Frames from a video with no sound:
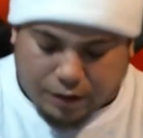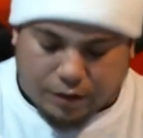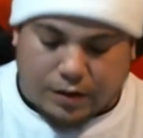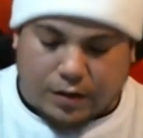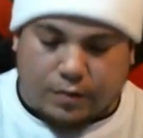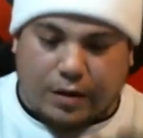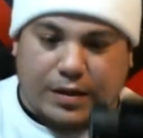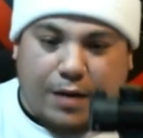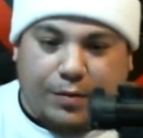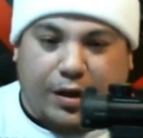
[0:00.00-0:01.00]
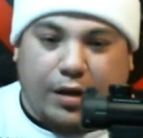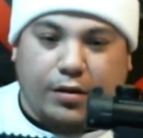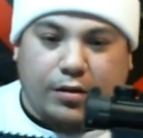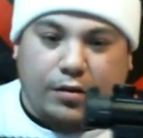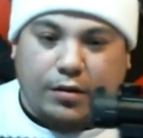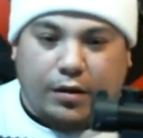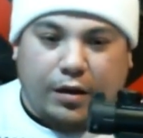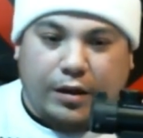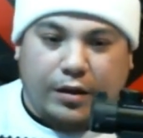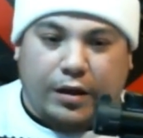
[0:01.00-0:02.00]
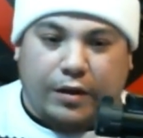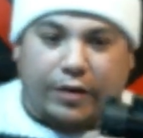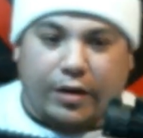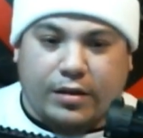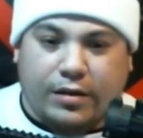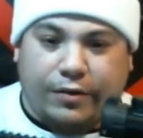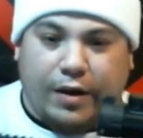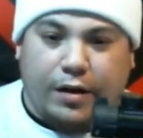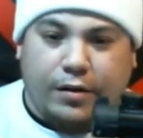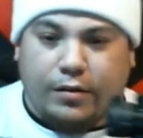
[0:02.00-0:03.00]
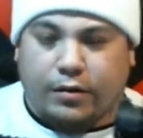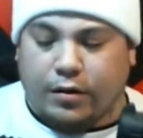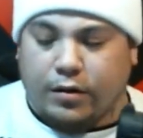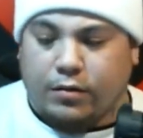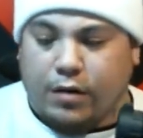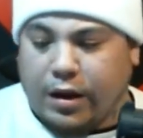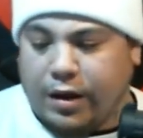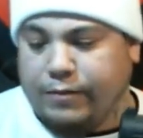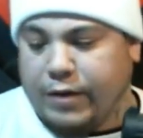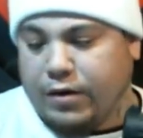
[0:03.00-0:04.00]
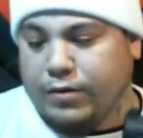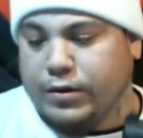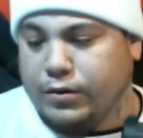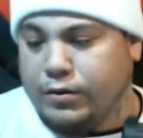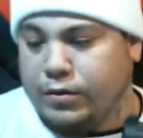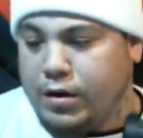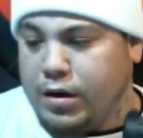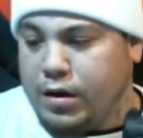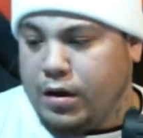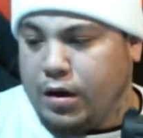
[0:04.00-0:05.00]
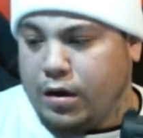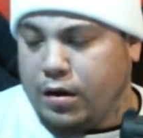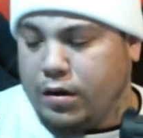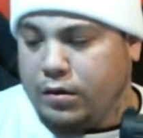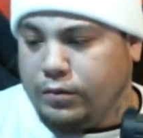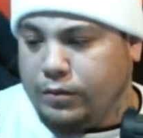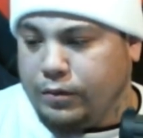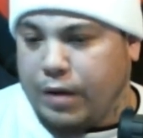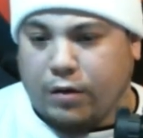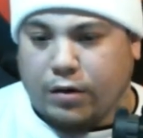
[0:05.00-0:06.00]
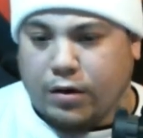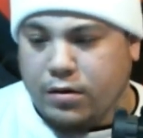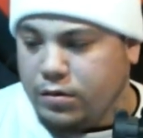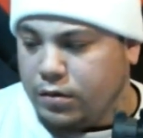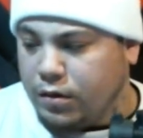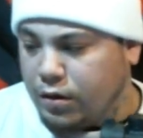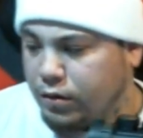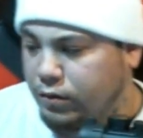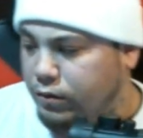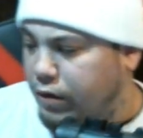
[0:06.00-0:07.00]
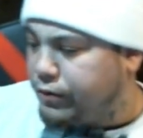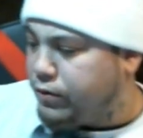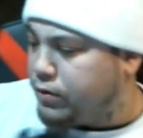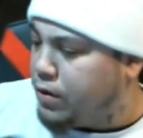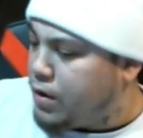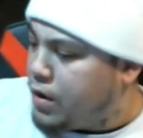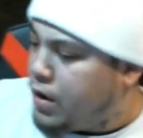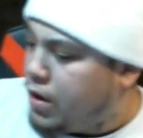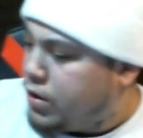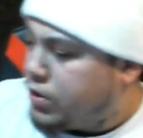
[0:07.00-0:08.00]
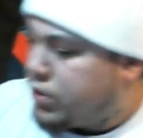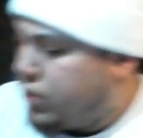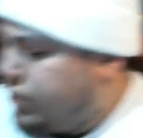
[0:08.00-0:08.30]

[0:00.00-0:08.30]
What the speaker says: this is my zombie killer. Anything ever hits the fan, I have my go-to power rifle. So